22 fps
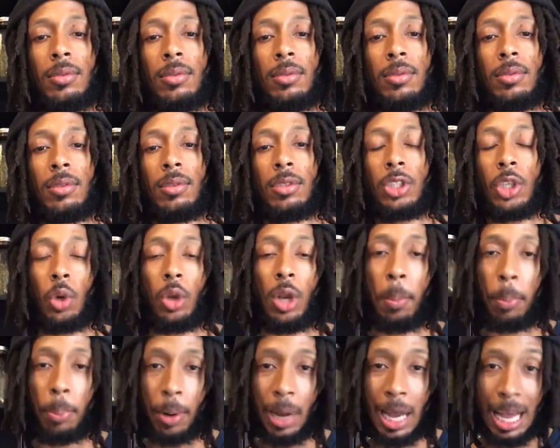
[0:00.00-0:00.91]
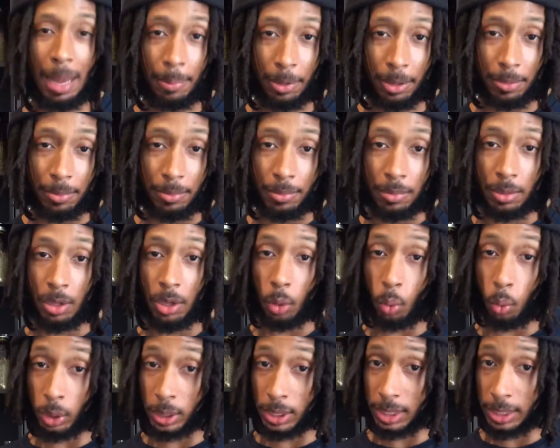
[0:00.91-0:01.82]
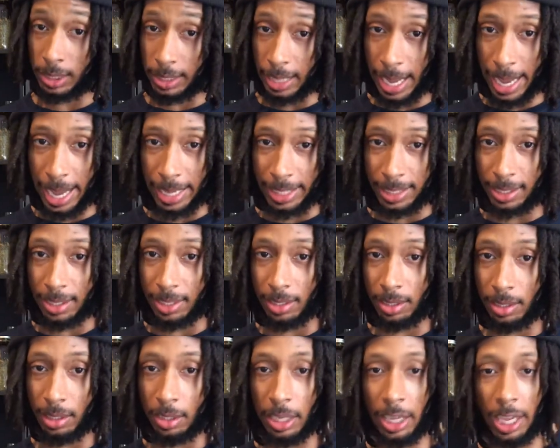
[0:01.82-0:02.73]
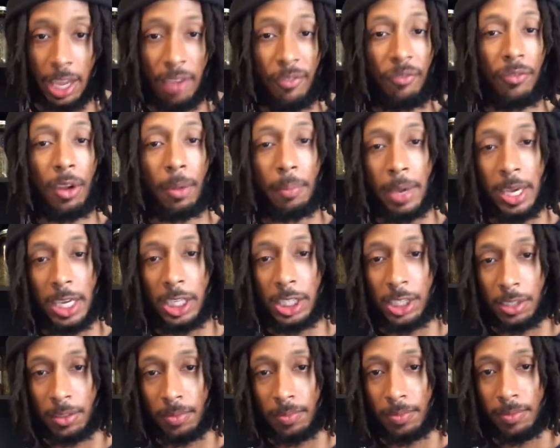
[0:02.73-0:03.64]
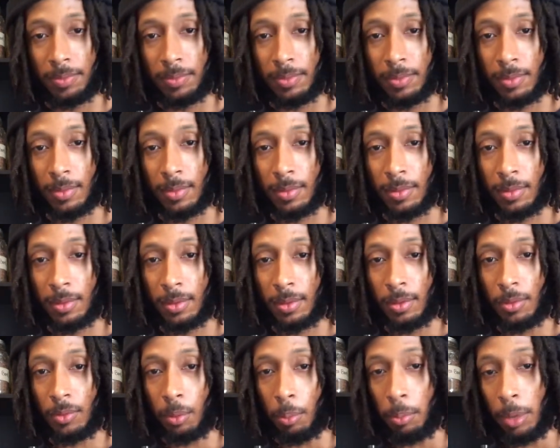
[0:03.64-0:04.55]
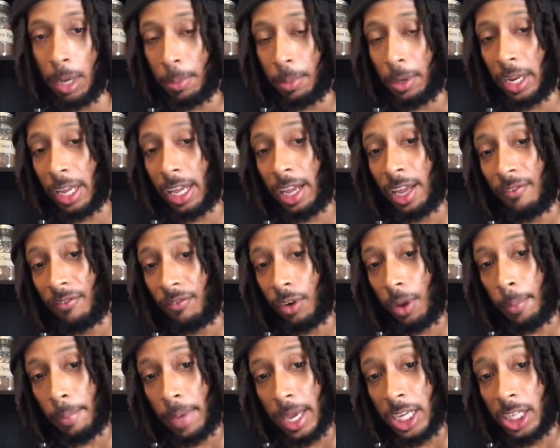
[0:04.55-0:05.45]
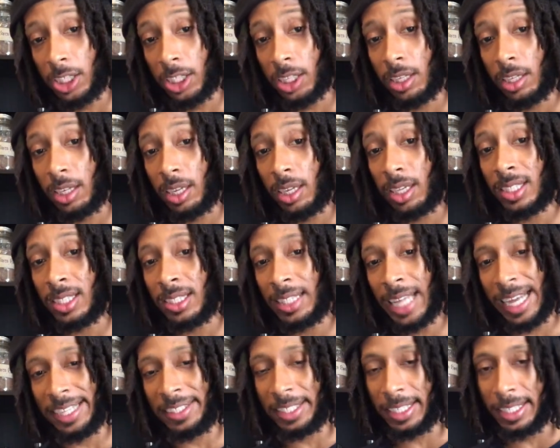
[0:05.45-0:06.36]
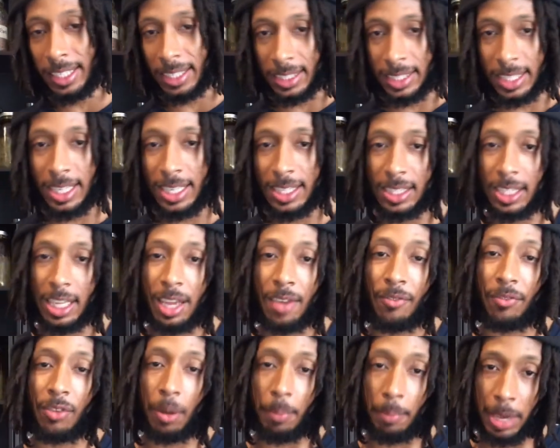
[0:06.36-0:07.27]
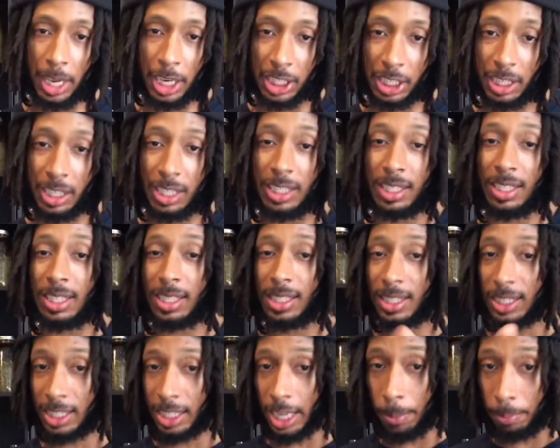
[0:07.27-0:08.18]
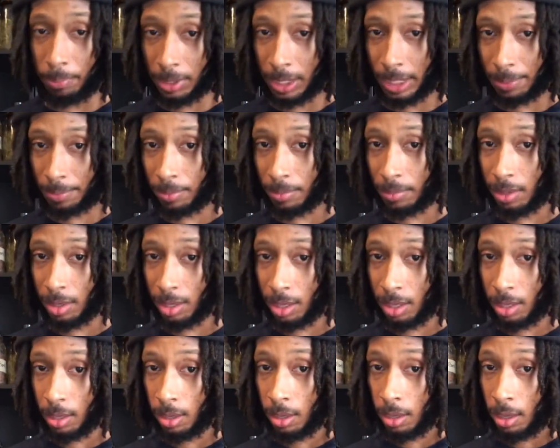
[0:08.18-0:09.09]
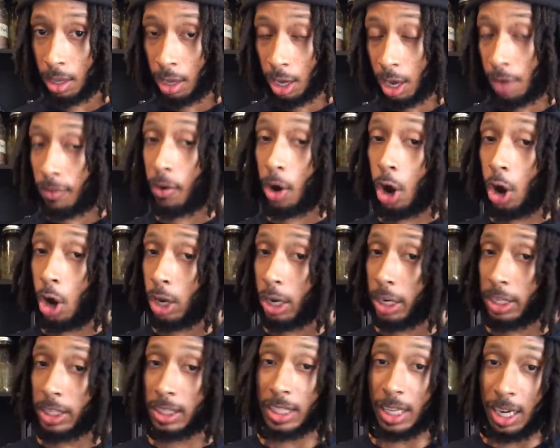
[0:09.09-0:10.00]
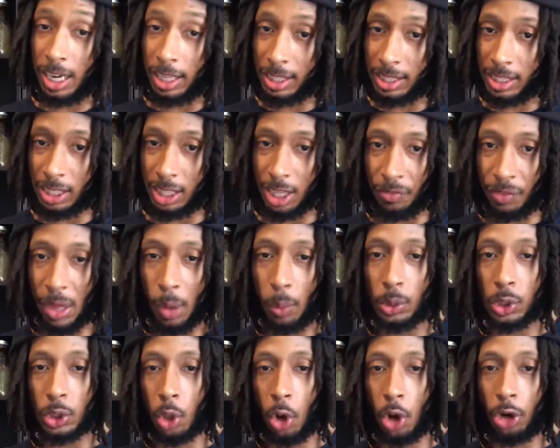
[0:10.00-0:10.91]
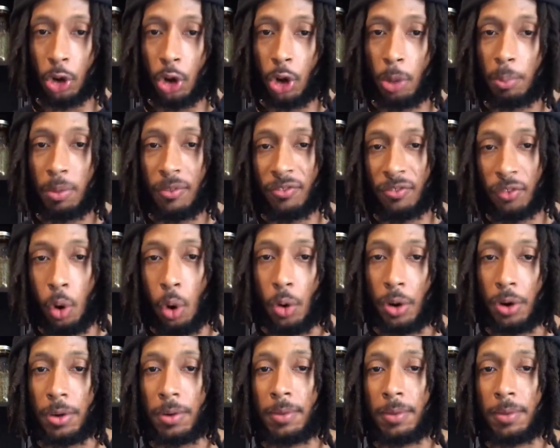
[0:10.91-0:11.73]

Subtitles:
So the problem was not the inflammation. Remember, the inflammation is not the disease. The inflammation is the symptom of all of this other stuff that was going on before it.